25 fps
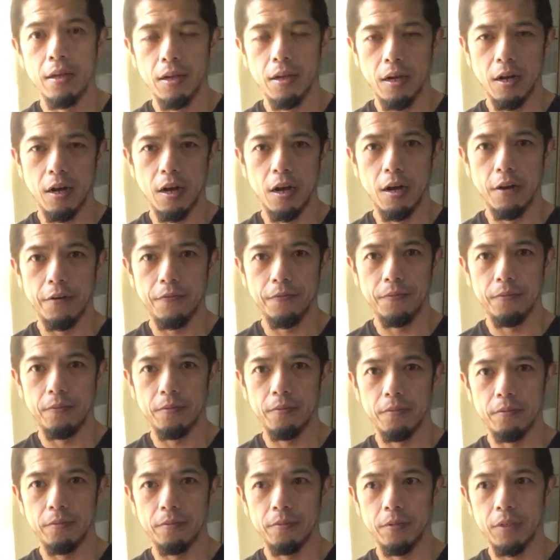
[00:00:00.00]
of,
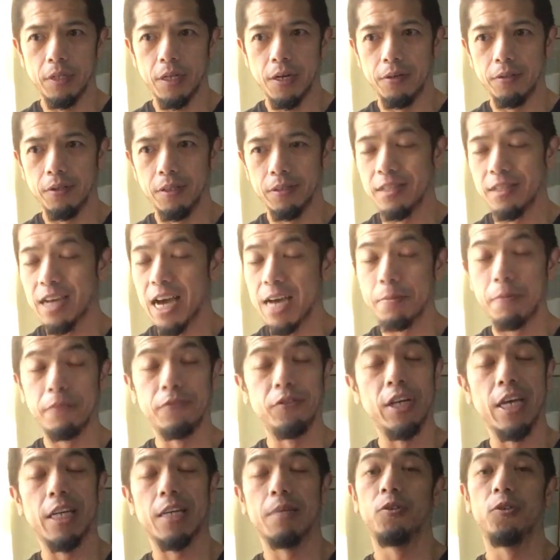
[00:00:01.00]
you know, the time of
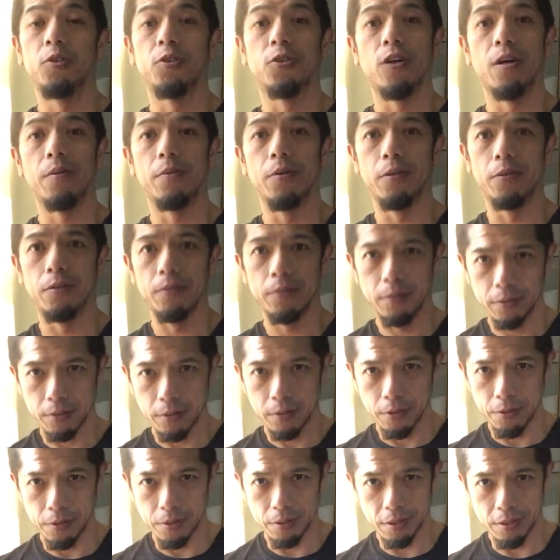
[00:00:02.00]
Jacob's trouble
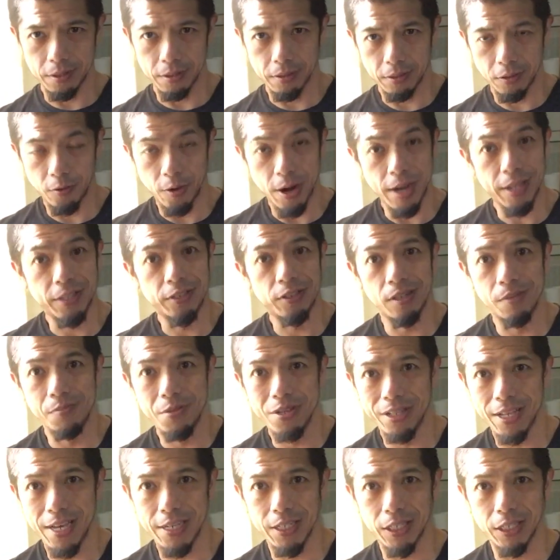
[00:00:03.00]
or the great
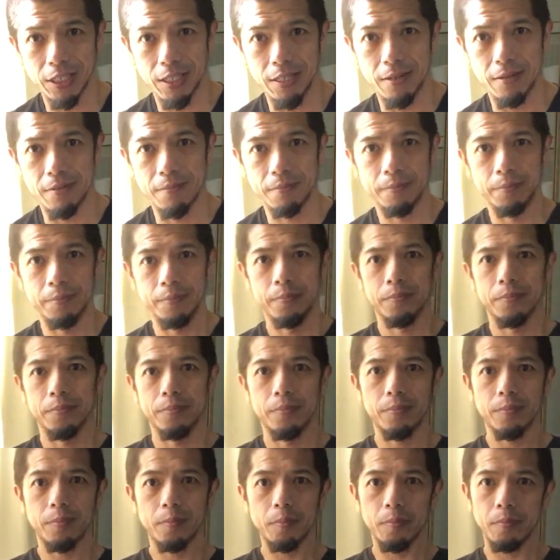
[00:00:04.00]
tribulation.
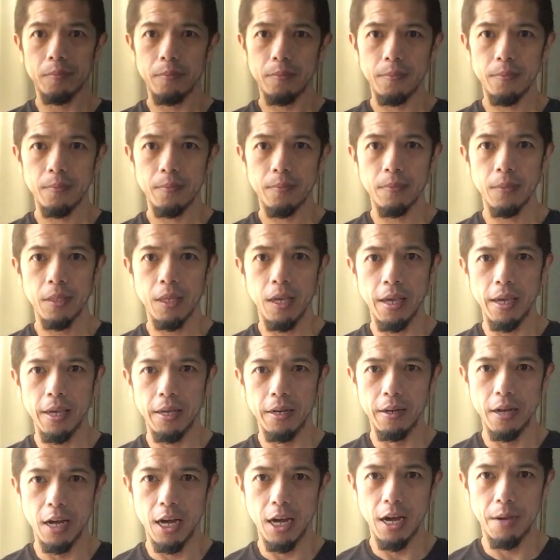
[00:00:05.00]

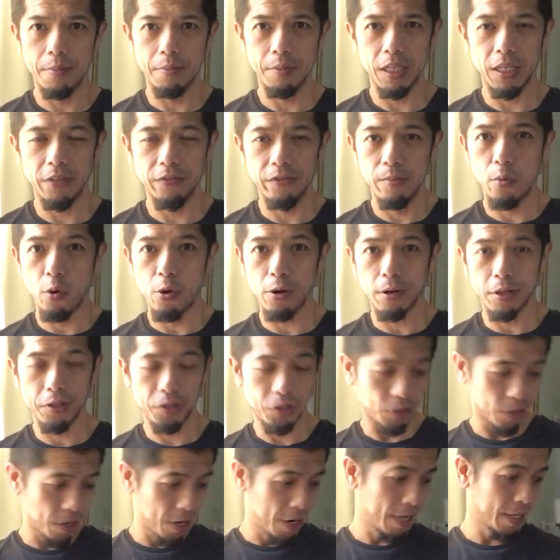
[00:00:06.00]
And um, even more
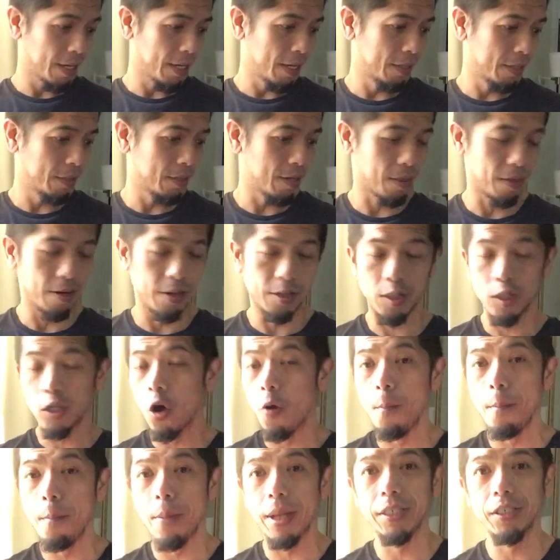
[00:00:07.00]
concerning is that there's
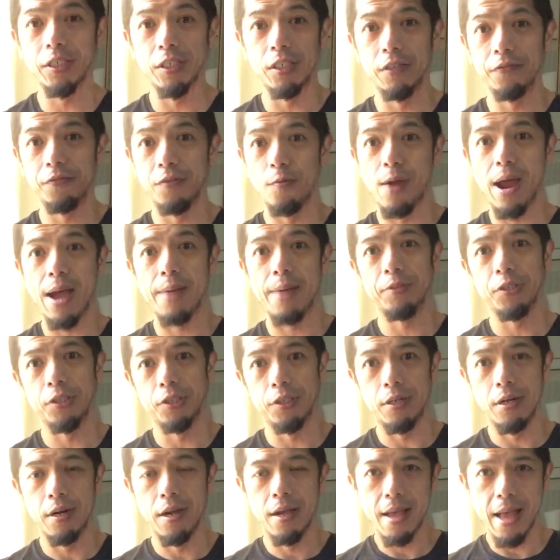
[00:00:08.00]
no mention of the
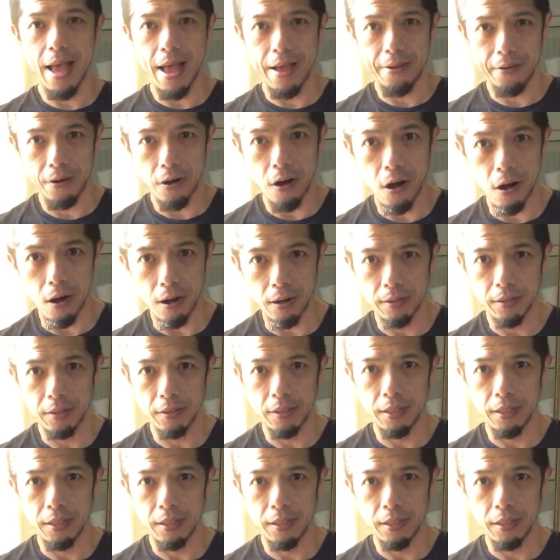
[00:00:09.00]
rapture at all.